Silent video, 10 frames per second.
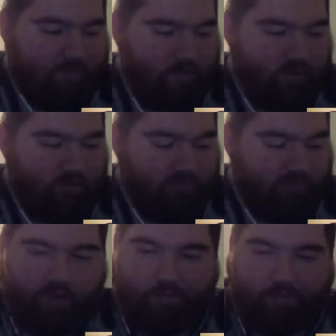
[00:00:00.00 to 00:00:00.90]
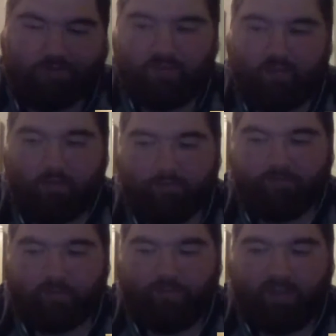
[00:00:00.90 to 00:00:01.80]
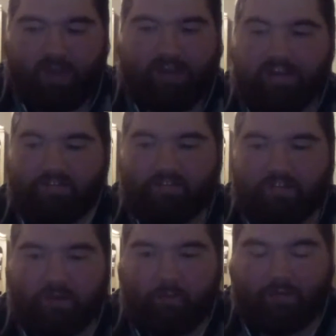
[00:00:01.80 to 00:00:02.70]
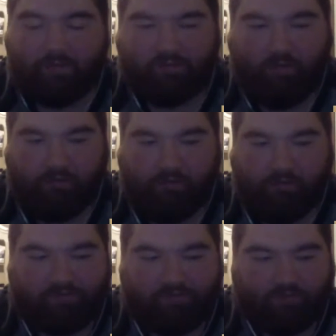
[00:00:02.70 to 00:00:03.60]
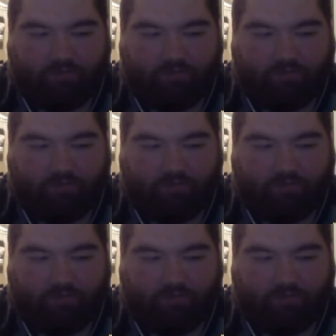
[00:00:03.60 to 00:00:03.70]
injury goes, something I didn't even think about until I was listening